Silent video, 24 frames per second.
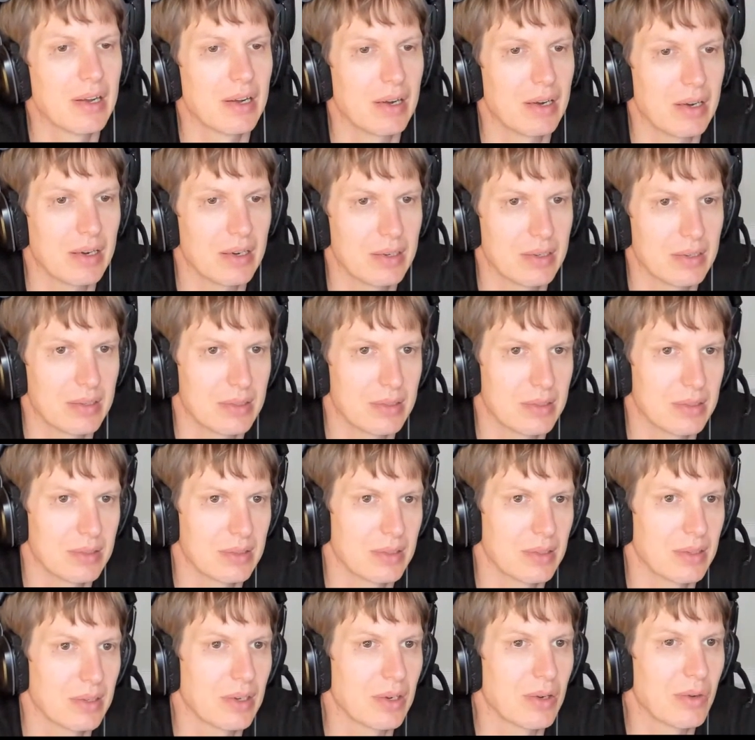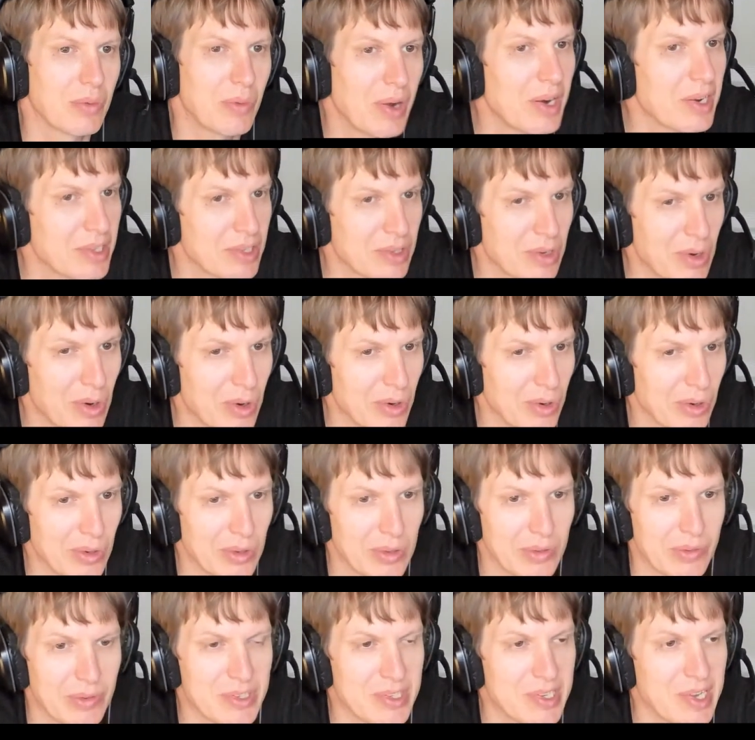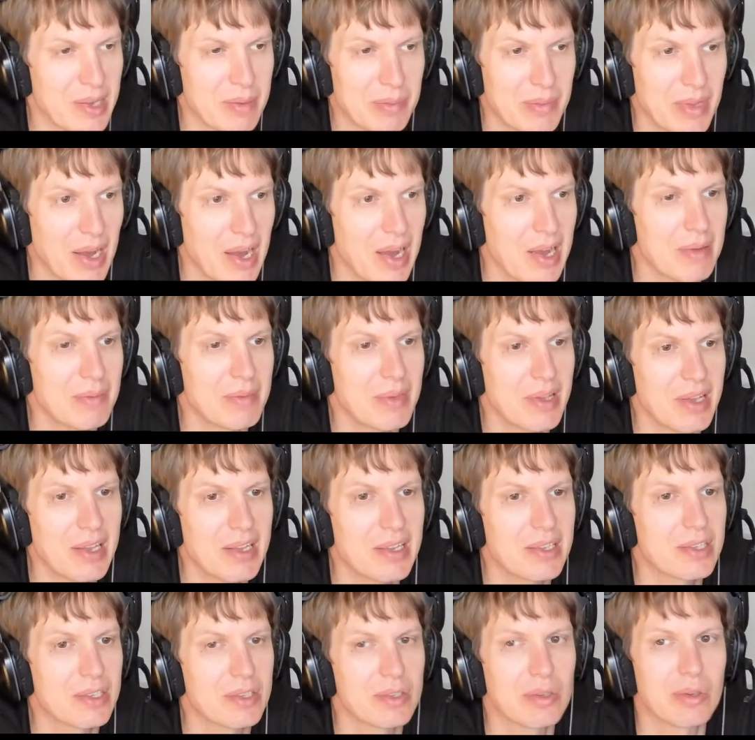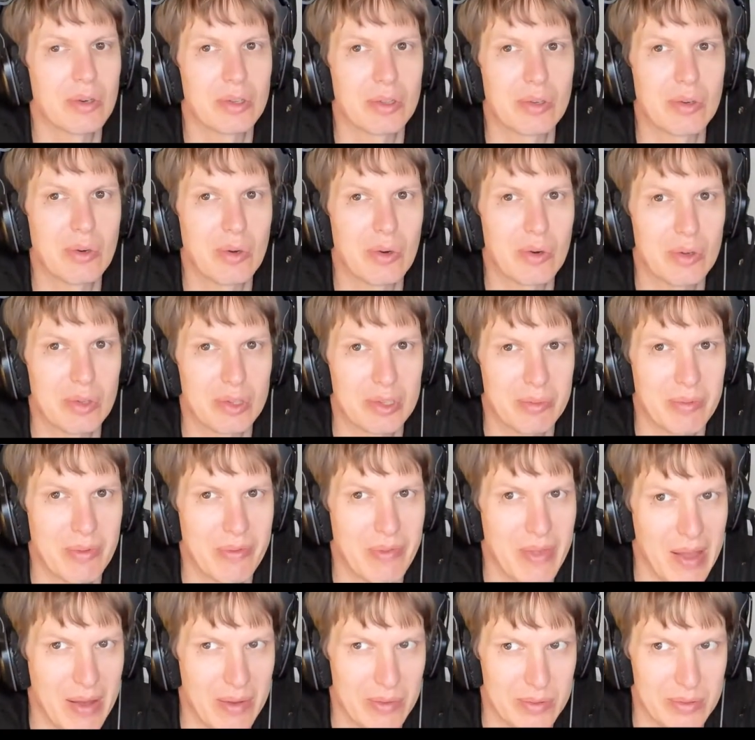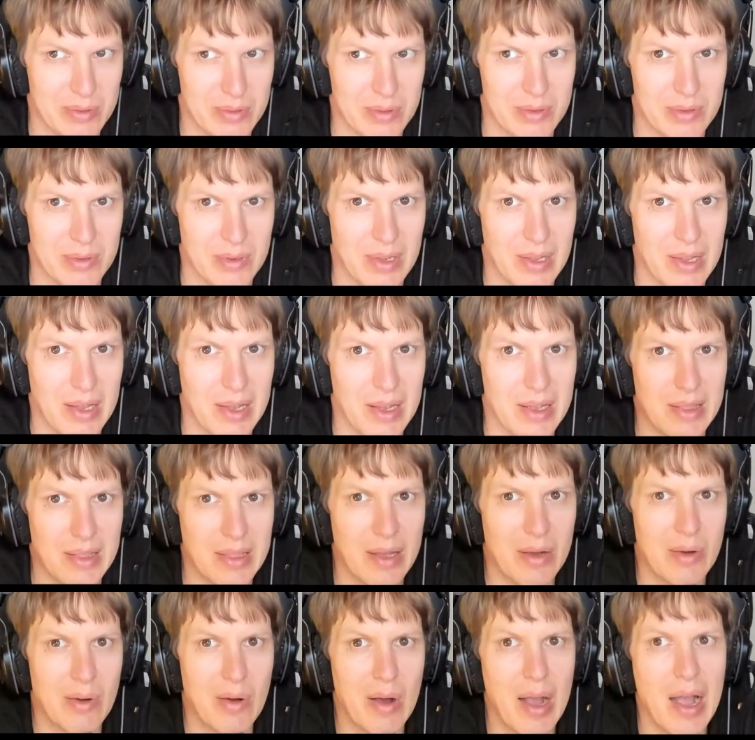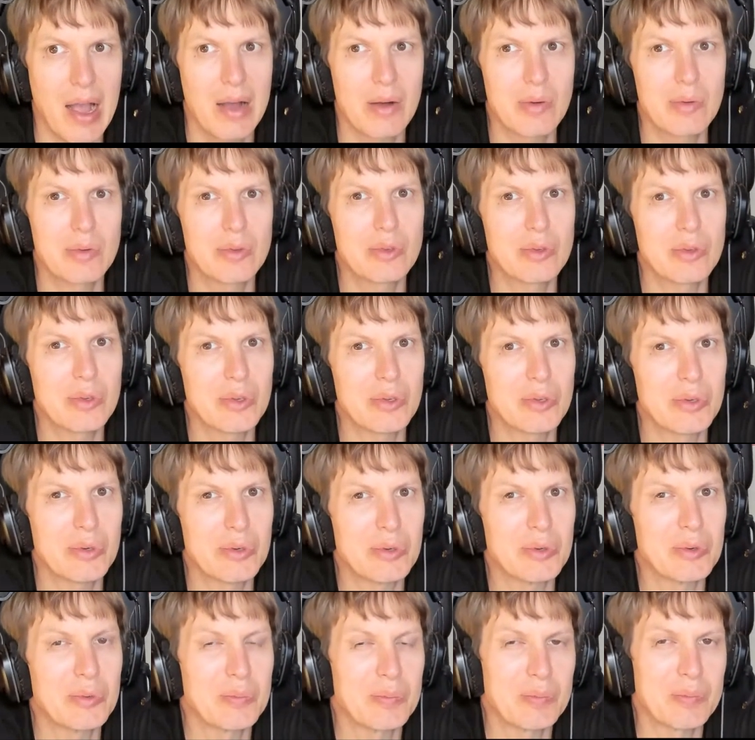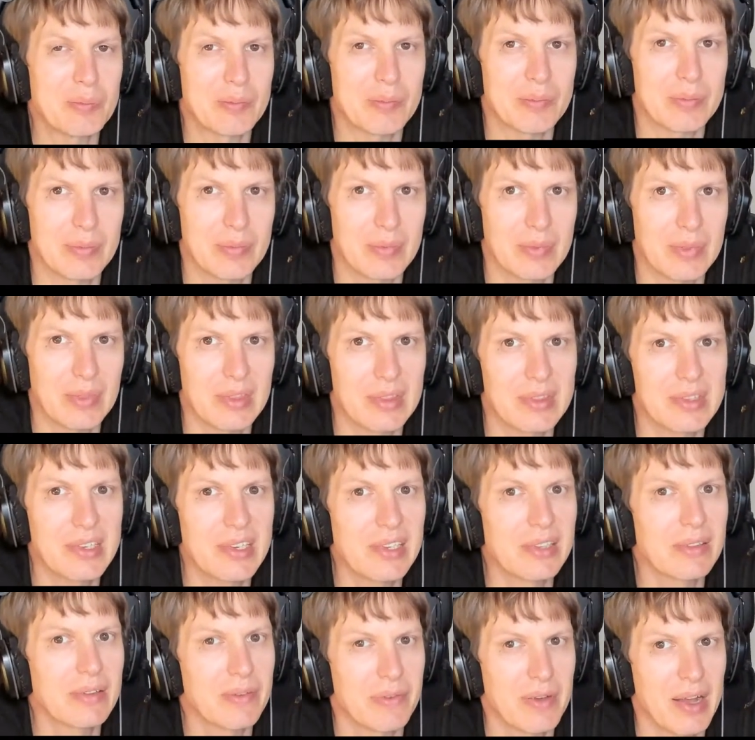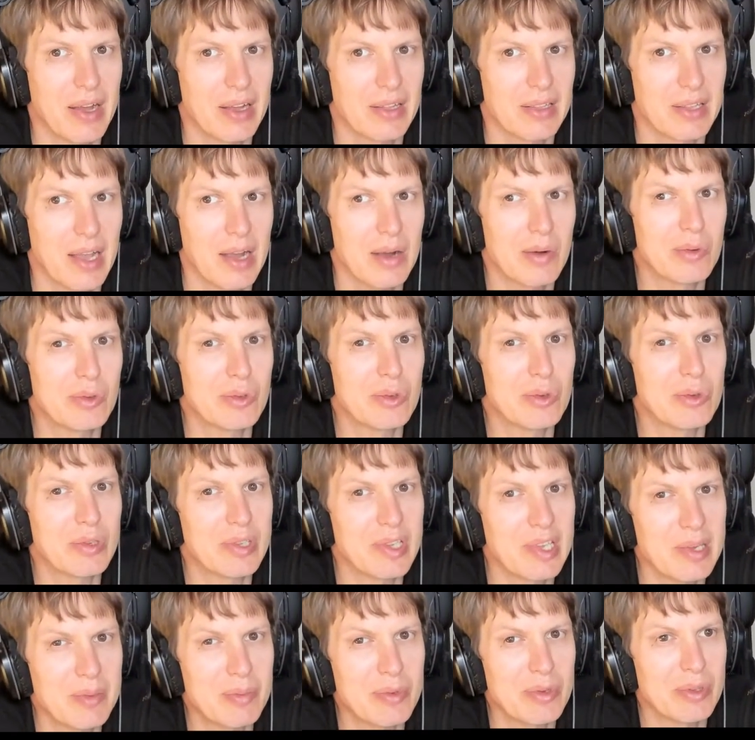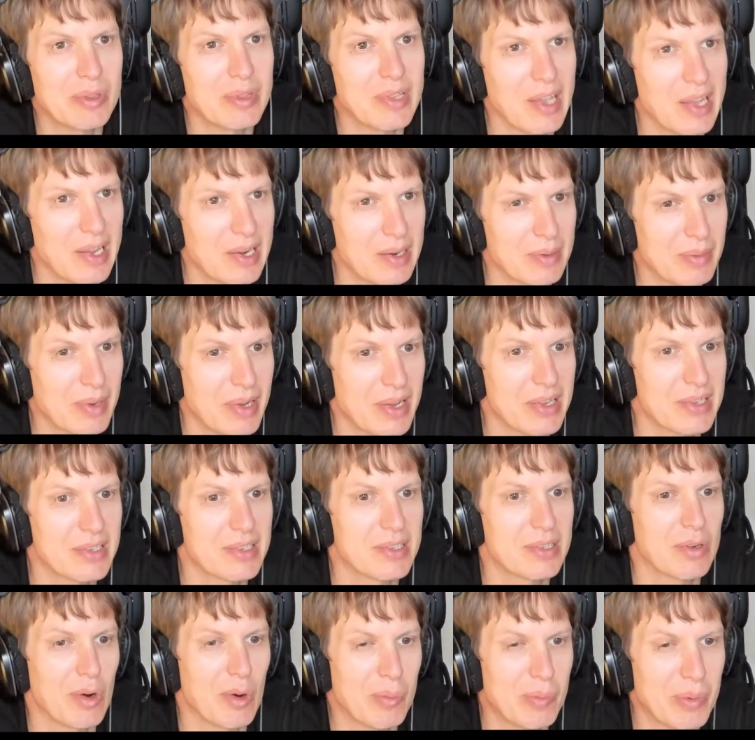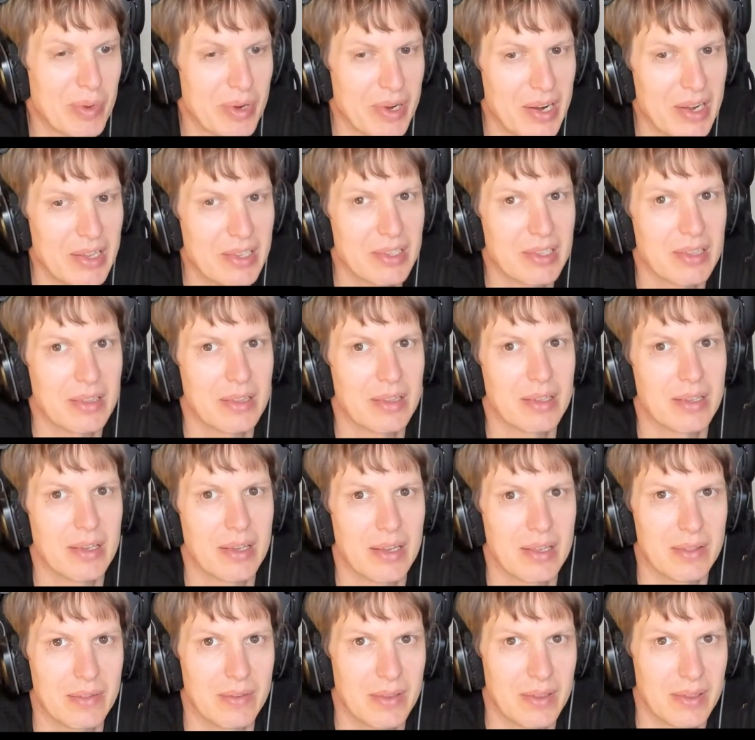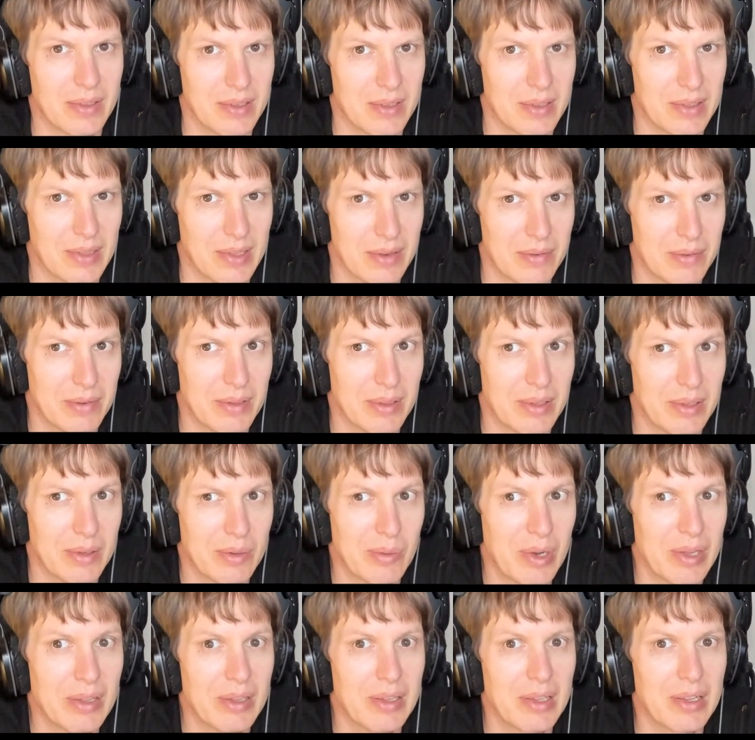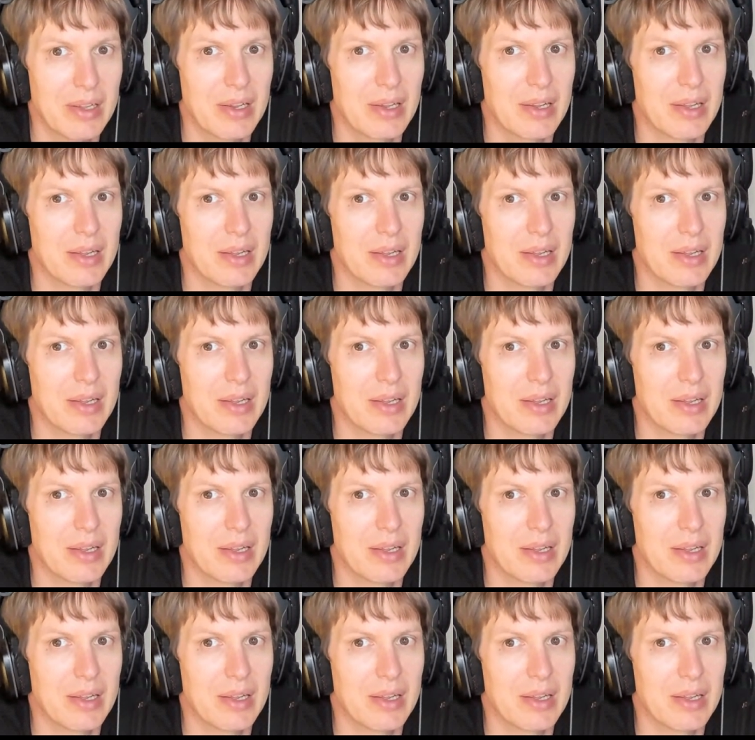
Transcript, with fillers: uh, queries going on at the same time it's not going to be thousands now how do you mm, deal with that how do you keep your database operating and uh, level well